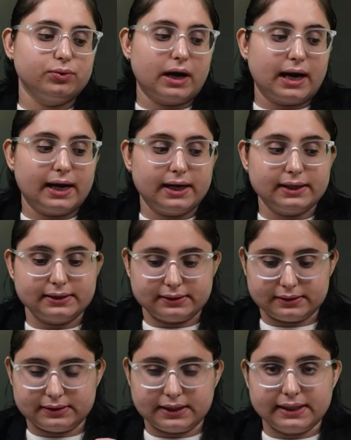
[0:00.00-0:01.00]
you are
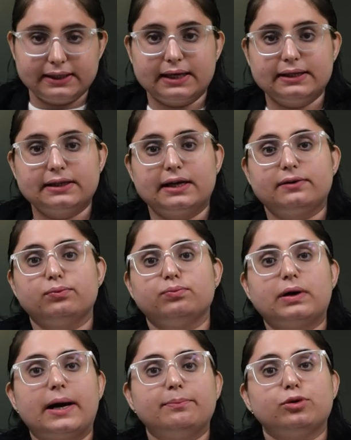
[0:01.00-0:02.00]
thinking that
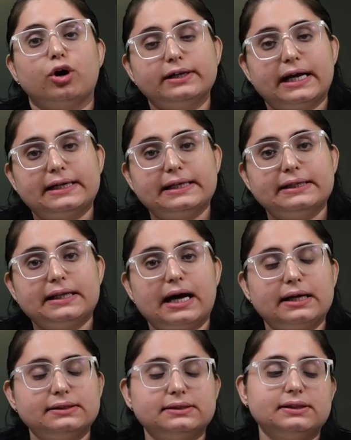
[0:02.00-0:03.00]
I'm not getting the
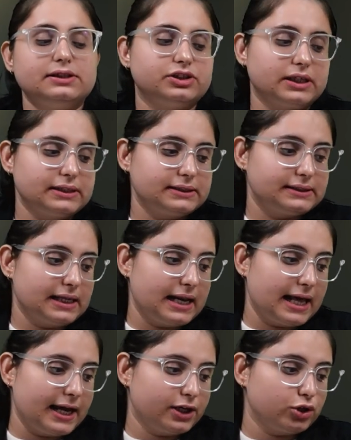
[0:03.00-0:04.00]
answer, just
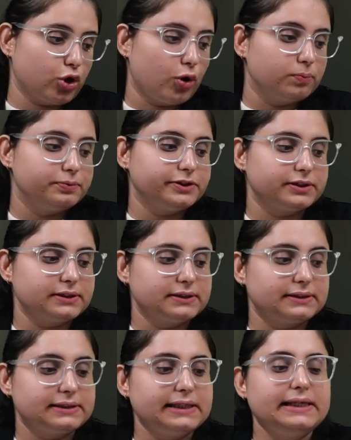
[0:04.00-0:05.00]
select option
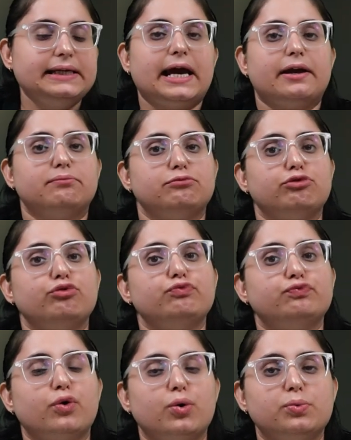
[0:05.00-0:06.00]
C and
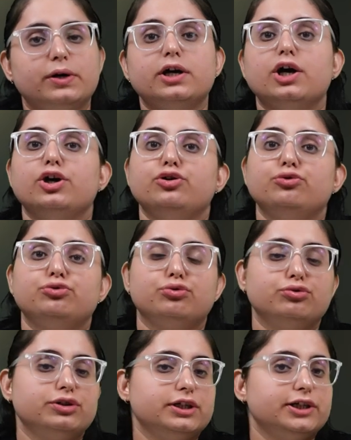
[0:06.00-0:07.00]
move forward. You
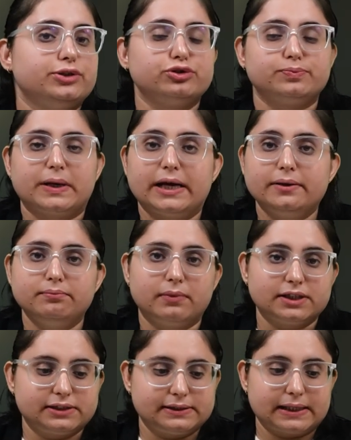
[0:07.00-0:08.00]
don't need to spend
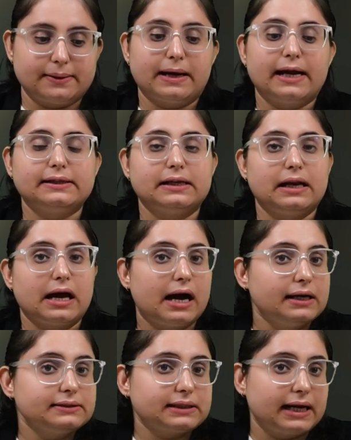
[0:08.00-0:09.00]
much time. At the
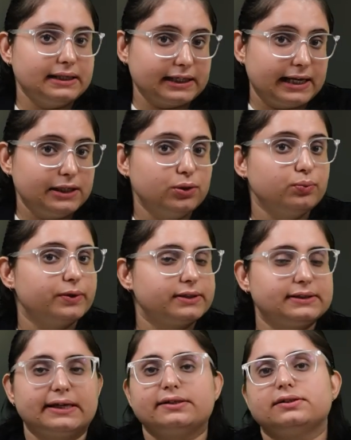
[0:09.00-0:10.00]
last, I'll tell you
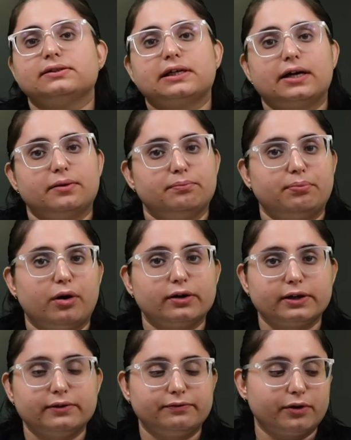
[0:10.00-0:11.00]
which sections are
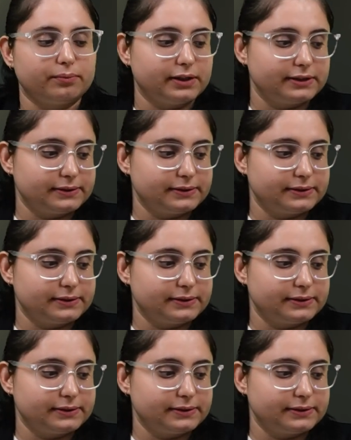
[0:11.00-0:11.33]
important from